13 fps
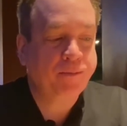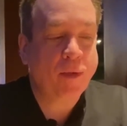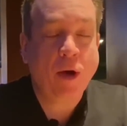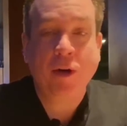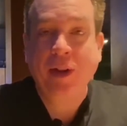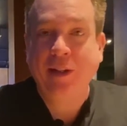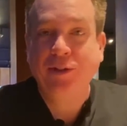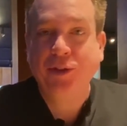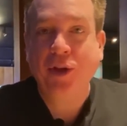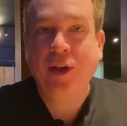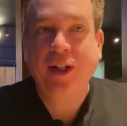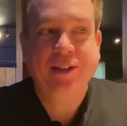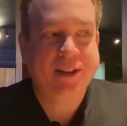Oh, that's
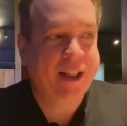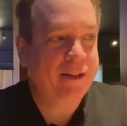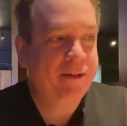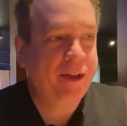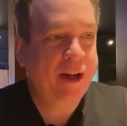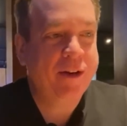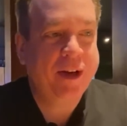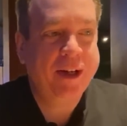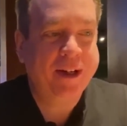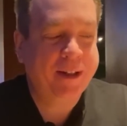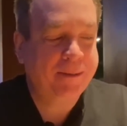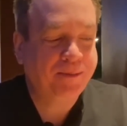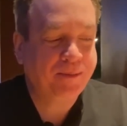good. It's like very
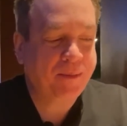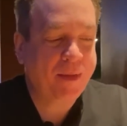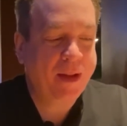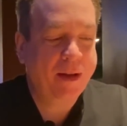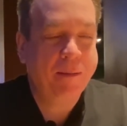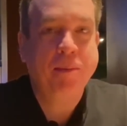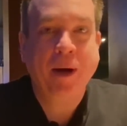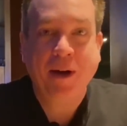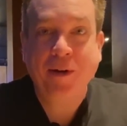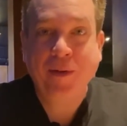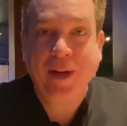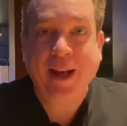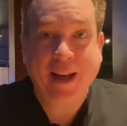
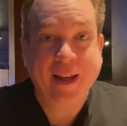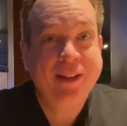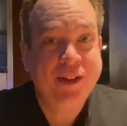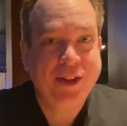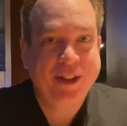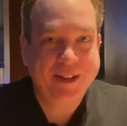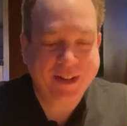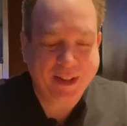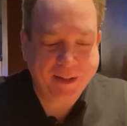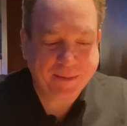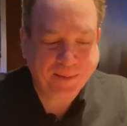buttery and cheesy.